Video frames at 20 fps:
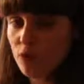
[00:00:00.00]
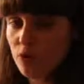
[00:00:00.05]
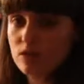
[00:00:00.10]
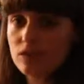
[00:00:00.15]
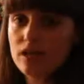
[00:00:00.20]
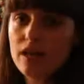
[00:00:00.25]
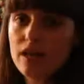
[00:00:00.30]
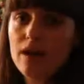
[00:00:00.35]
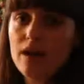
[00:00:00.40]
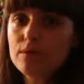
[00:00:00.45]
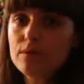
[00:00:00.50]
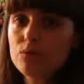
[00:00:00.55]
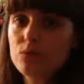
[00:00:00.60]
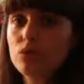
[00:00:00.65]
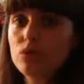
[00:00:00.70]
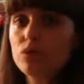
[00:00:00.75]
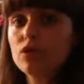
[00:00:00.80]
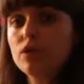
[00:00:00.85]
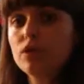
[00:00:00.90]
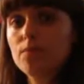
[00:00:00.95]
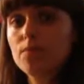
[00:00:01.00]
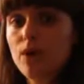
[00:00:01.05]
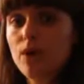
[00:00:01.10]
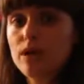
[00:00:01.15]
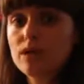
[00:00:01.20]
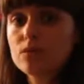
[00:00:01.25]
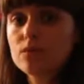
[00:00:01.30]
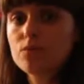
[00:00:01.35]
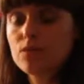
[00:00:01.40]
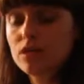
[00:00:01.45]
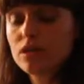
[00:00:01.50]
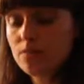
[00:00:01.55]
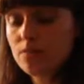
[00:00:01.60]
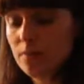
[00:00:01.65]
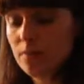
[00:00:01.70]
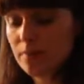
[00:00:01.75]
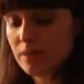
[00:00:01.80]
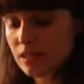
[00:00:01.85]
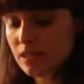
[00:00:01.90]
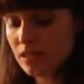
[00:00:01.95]
first set I was really impressed with,
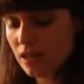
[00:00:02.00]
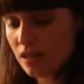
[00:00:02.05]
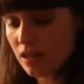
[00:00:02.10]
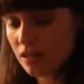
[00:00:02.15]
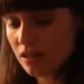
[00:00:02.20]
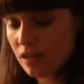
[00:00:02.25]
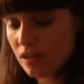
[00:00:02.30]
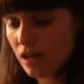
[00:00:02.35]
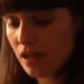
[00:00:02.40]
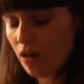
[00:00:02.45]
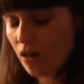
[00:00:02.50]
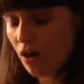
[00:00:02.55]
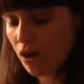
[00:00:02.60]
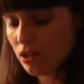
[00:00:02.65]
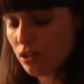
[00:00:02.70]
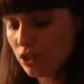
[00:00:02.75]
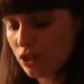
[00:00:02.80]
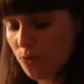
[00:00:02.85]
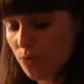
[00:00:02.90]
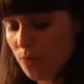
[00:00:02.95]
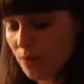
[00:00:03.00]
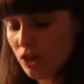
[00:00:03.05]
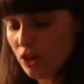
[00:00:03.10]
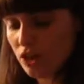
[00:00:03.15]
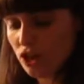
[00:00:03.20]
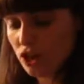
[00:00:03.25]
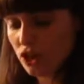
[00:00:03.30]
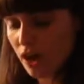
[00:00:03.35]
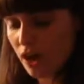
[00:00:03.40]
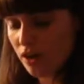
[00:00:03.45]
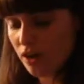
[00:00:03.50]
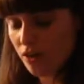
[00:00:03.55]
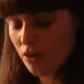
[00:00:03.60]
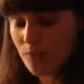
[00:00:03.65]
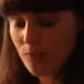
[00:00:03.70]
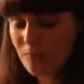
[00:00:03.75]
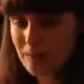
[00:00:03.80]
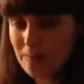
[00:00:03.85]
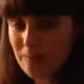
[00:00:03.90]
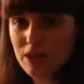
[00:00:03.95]
but my second set not so much. I
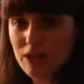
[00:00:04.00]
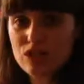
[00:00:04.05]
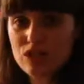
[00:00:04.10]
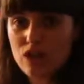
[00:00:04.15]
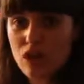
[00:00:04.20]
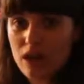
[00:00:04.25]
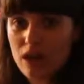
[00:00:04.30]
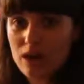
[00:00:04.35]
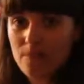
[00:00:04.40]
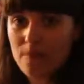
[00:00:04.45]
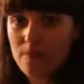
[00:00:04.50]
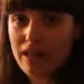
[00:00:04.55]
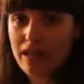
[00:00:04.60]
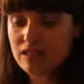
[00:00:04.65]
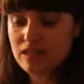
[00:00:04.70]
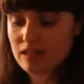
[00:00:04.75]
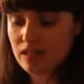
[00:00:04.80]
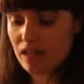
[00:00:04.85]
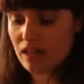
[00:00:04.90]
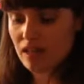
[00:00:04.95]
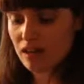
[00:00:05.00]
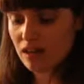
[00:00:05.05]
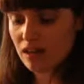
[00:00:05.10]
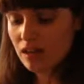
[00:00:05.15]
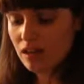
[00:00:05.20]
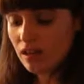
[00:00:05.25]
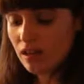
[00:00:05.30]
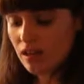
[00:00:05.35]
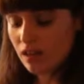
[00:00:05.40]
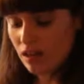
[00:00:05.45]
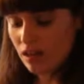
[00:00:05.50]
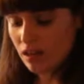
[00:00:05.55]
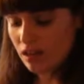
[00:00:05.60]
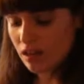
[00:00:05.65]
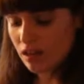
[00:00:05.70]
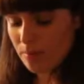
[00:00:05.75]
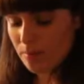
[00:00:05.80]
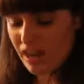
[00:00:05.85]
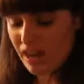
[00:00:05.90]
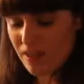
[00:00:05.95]
don't know, maybe I just got a bad set.
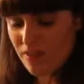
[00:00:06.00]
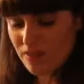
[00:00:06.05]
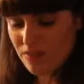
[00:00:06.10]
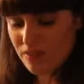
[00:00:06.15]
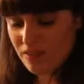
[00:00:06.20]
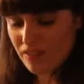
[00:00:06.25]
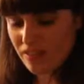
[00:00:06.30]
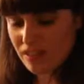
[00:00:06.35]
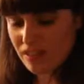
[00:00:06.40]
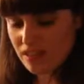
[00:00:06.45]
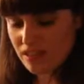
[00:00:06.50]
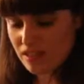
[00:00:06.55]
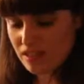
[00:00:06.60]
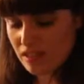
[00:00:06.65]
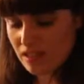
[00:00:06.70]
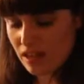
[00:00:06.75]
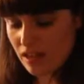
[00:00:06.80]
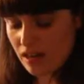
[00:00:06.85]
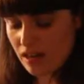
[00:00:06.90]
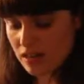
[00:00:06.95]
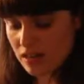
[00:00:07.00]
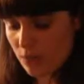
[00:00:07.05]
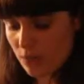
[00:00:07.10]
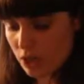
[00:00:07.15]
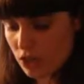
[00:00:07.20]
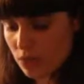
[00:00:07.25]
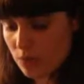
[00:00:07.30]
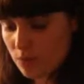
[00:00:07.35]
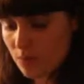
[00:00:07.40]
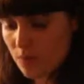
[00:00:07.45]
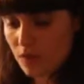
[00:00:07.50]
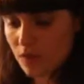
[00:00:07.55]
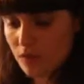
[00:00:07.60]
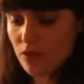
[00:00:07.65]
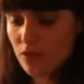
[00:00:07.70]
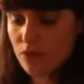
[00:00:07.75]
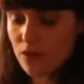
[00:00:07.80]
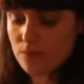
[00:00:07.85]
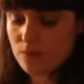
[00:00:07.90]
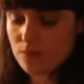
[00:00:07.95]
But I haven't liked this set as much.
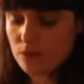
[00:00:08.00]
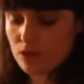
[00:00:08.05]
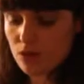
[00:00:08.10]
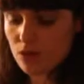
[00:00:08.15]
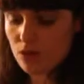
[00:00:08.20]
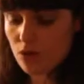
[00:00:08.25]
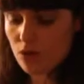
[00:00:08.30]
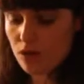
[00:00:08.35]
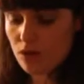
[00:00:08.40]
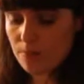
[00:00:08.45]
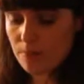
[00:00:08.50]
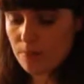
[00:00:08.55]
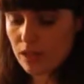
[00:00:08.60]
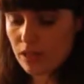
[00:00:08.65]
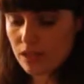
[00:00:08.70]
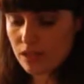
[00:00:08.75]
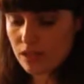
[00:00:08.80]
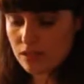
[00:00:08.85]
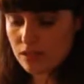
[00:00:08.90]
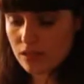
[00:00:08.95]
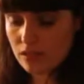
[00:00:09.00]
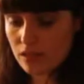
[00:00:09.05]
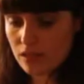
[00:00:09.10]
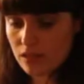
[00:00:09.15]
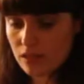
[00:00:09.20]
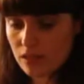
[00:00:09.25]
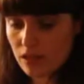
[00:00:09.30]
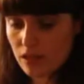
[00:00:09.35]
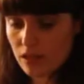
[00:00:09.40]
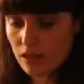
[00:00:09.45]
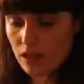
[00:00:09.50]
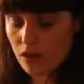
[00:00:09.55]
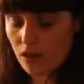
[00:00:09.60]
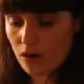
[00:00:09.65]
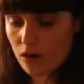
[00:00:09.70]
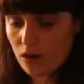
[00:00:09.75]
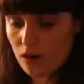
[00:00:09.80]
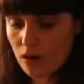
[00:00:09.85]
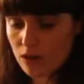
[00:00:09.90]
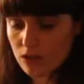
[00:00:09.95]
But the Sakura pens, they
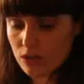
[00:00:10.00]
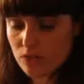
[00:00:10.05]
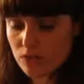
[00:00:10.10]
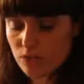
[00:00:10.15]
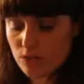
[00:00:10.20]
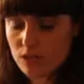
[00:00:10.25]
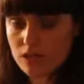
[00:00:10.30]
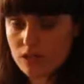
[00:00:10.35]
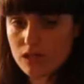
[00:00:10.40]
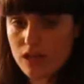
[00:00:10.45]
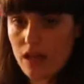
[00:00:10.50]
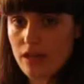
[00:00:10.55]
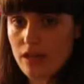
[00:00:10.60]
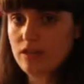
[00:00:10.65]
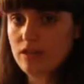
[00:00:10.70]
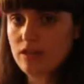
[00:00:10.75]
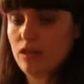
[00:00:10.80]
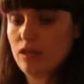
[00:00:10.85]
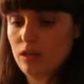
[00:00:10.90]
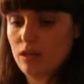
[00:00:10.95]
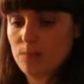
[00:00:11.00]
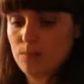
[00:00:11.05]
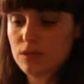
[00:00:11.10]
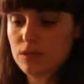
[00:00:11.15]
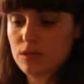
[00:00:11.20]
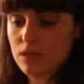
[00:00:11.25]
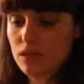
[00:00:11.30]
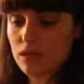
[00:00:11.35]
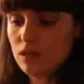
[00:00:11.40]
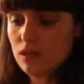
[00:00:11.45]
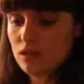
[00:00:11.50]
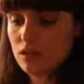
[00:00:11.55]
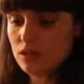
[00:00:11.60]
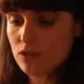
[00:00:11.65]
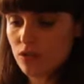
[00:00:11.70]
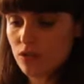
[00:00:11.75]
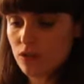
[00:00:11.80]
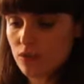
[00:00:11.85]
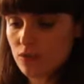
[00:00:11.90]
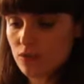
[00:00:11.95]
are different size nibs.
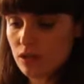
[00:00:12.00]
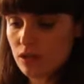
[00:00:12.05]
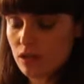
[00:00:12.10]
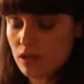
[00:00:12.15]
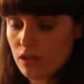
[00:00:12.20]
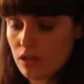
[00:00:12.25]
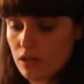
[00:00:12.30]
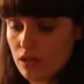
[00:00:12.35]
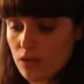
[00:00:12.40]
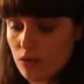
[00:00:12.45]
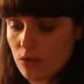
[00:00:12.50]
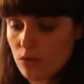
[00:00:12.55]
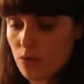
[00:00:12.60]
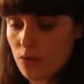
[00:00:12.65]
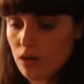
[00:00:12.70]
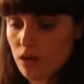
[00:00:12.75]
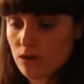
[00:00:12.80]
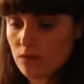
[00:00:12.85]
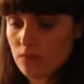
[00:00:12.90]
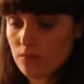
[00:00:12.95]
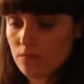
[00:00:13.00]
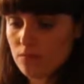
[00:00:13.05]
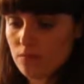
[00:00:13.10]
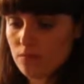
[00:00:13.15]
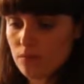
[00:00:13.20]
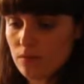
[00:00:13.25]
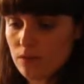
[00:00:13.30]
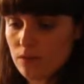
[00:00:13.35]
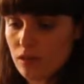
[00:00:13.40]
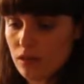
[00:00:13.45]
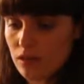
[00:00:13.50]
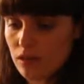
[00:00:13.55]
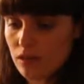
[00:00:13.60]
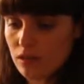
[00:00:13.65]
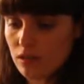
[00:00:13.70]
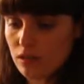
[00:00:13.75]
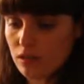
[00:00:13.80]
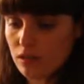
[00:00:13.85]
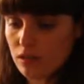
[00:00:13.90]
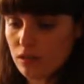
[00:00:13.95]
So there's like a 1 and
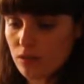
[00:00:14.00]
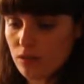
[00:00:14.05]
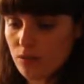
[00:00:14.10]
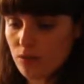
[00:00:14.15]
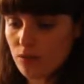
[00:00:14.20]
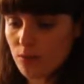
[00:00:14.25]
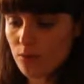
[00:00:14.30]
a